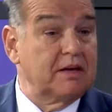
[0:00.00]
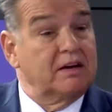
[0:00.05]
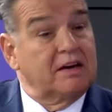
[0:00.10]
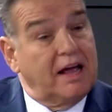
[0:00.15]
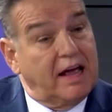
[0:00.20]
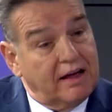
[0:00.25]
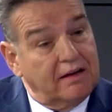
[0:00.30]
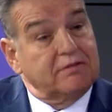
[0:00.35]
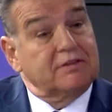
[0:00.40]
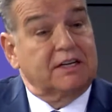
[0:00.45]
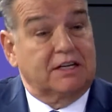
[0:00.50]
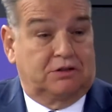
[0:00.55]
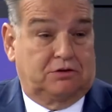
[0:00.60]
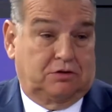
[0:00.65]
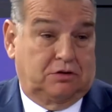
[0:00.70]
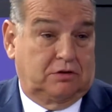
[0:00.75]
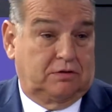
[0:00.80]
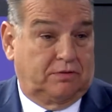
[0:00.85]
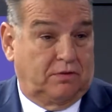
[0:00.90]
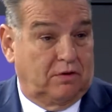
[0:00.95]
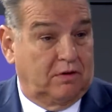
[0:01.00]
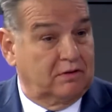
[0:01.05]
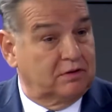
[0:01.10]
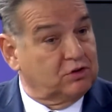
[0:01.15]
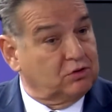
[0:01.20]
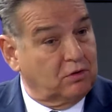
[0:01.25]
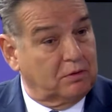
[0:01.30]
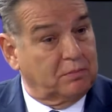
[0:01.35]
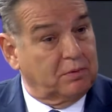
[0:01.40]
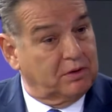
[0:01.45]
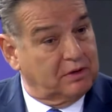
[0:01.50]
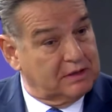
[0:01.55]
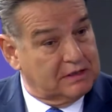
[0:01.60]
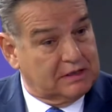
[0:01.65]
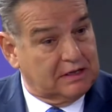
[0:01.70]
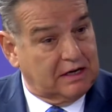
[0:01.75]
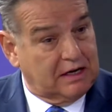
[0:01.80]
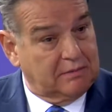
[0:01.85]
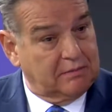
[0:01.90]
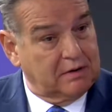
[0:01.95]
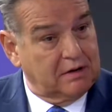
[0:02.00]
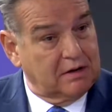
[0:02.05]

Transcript: have dentures for a short period of time.